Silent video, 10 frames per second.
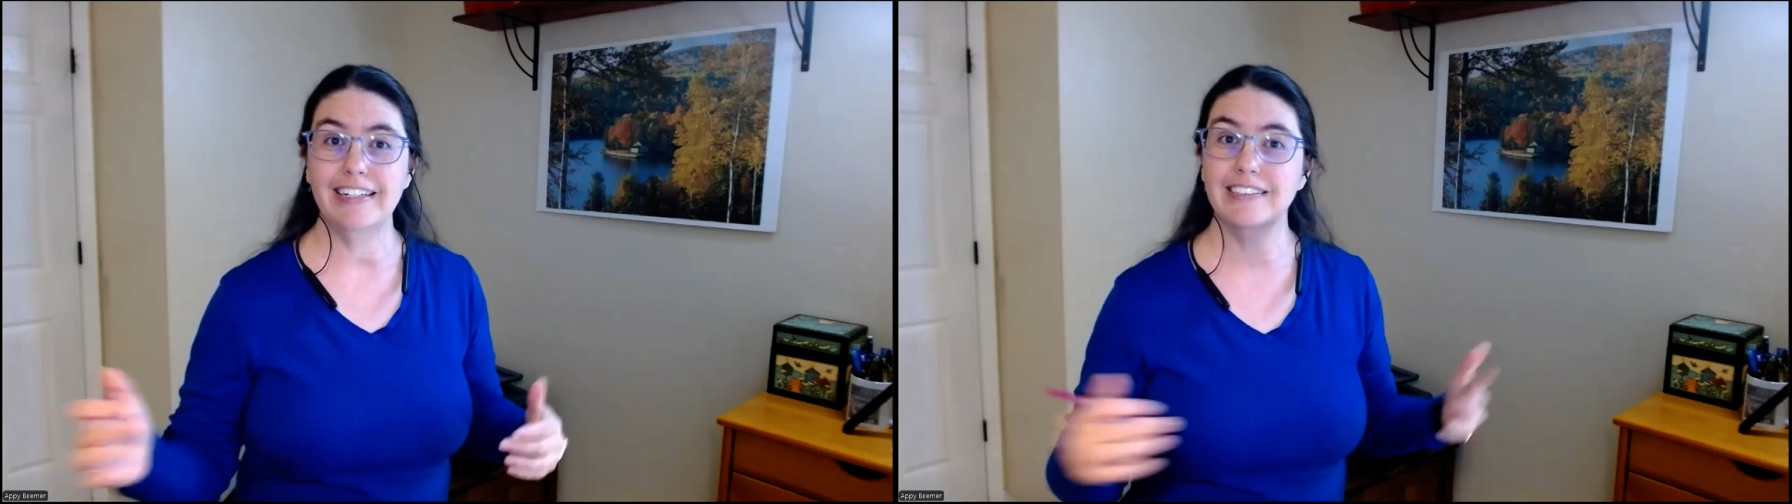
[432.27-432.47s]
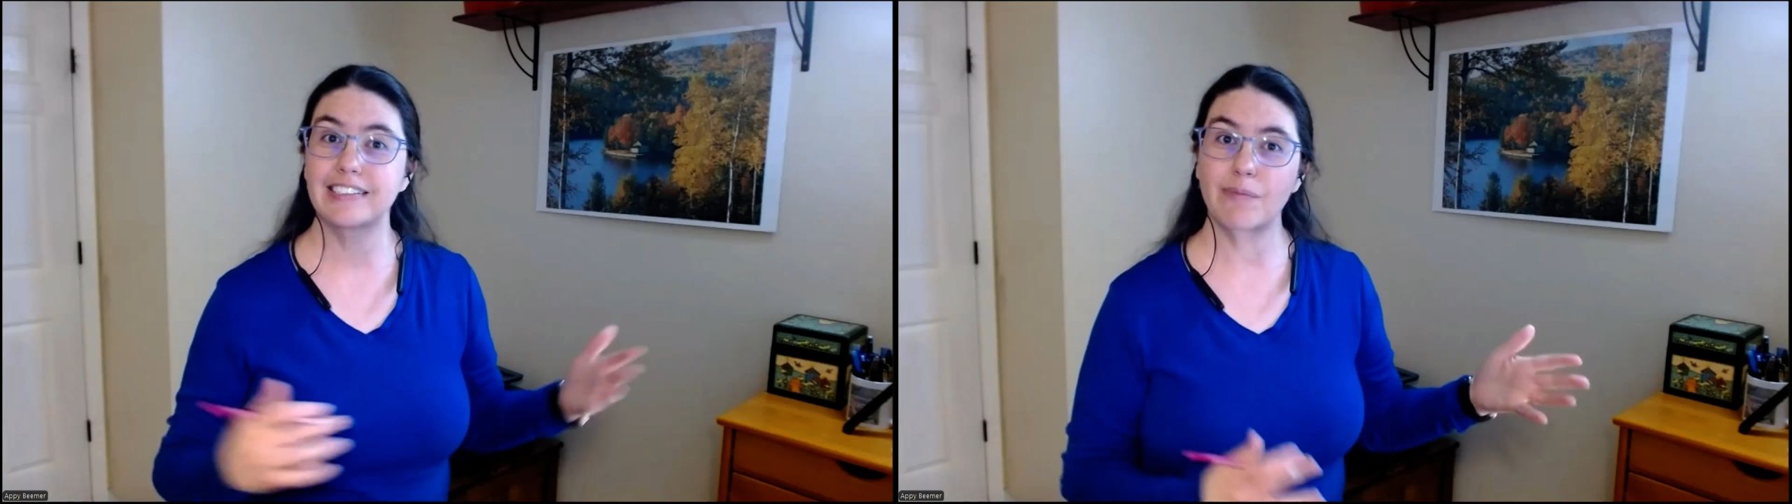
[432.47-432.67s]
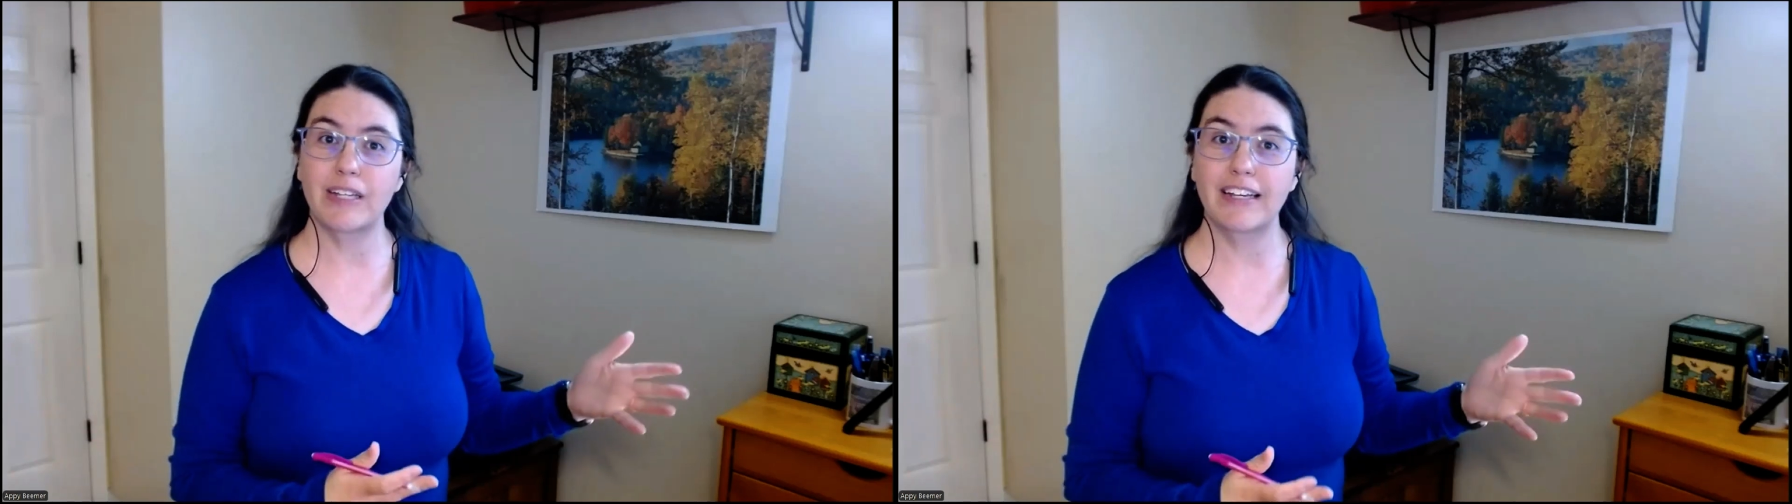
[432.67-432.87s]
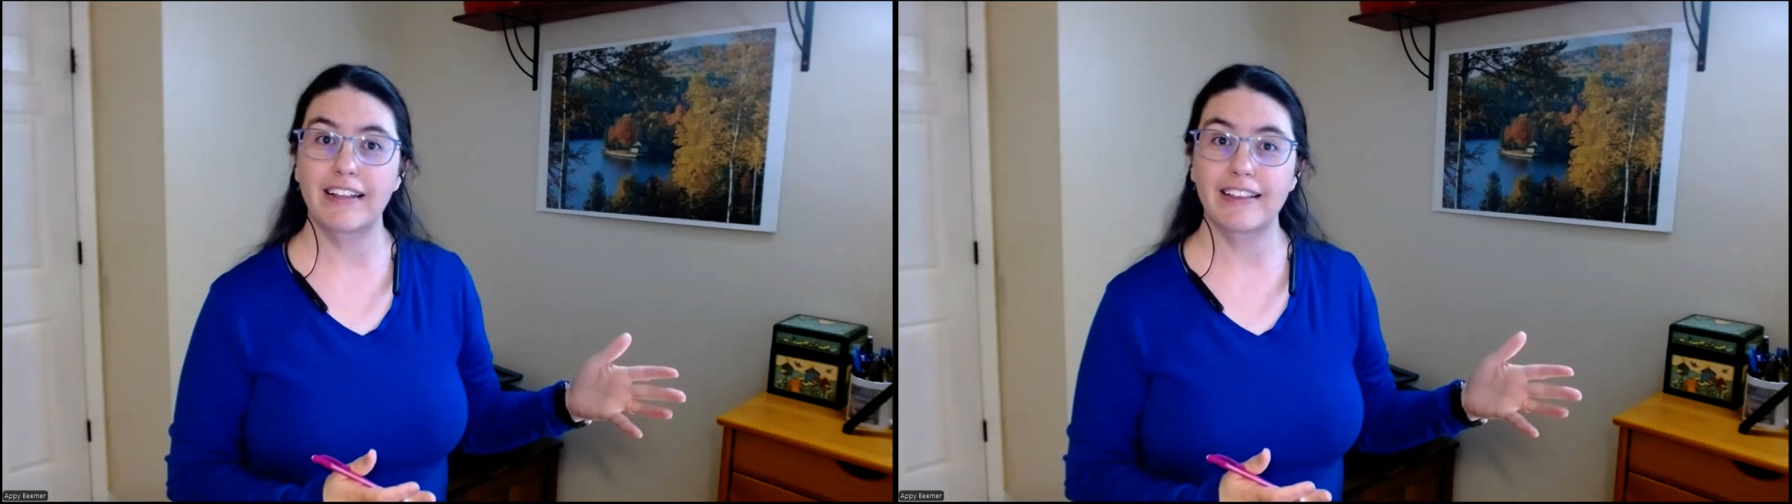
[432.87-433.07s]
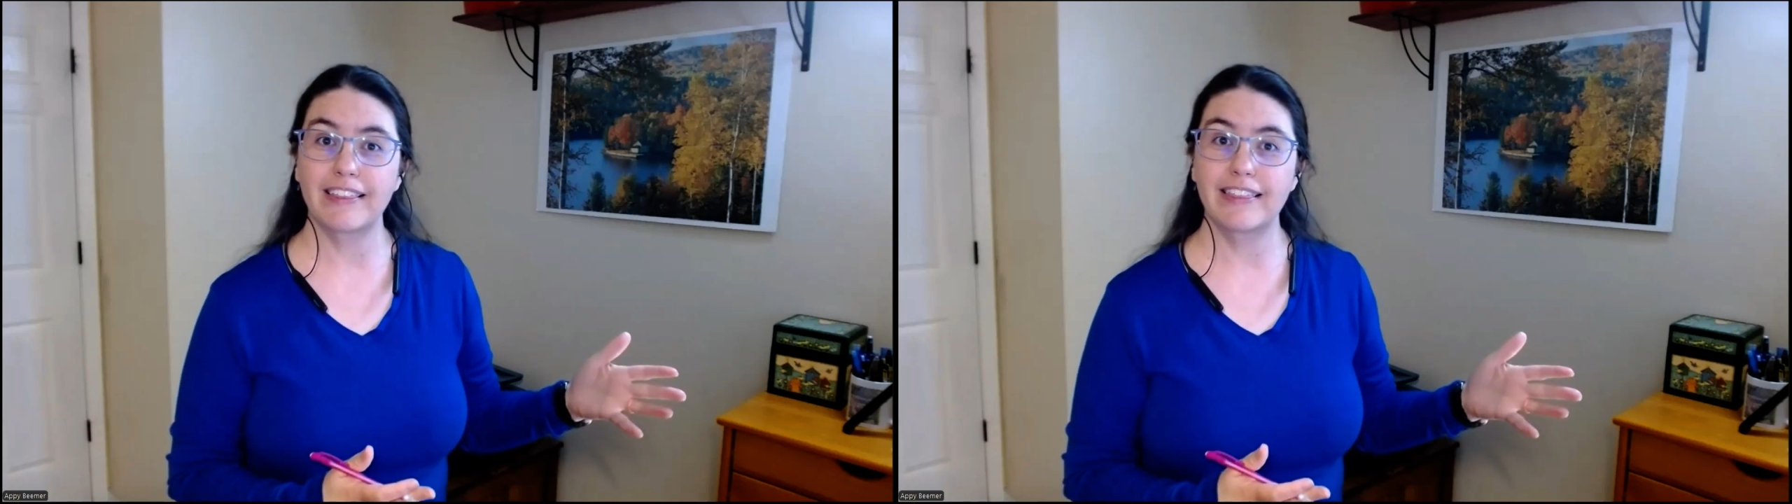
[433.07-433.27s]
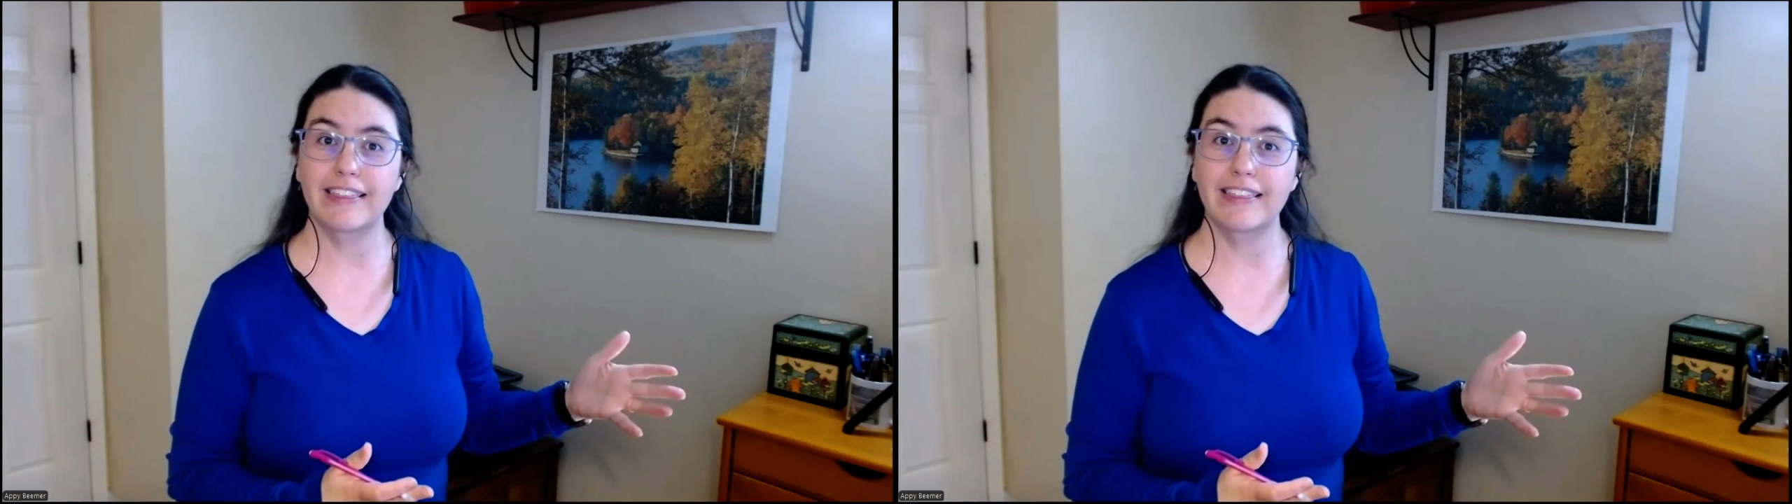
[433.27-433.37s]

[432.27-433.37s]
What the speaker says: in something